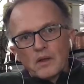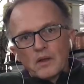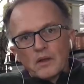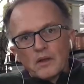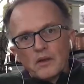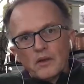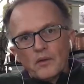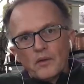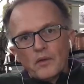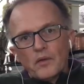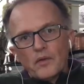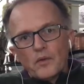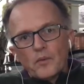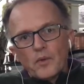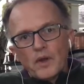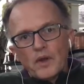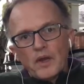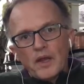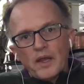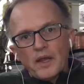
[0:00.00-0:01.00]
you know on the
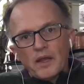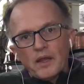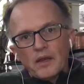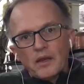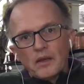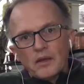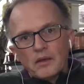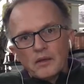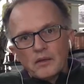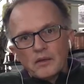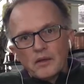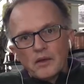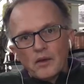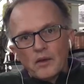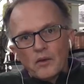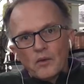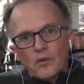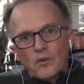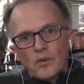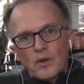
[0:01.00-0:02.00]
one hand you
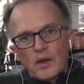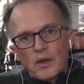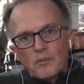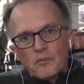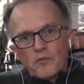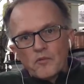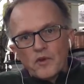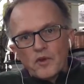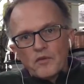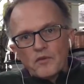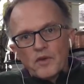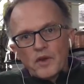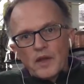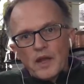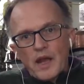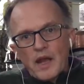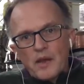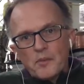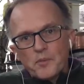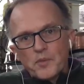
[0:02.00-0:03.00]
know i'm very very
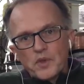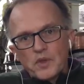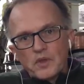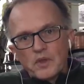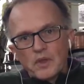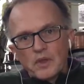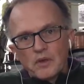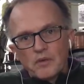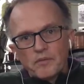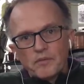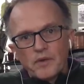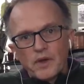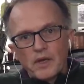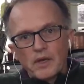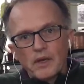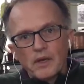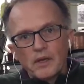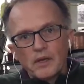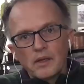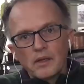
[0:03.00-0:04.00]
happy that
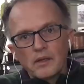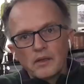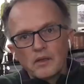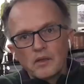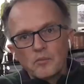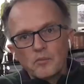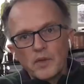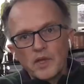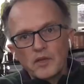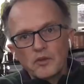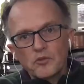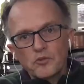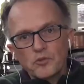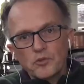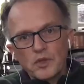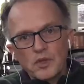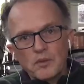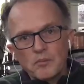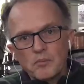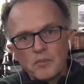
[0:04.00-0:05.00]
finally
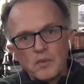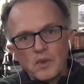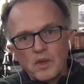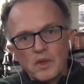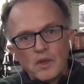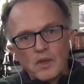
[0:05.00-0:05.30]
mainstream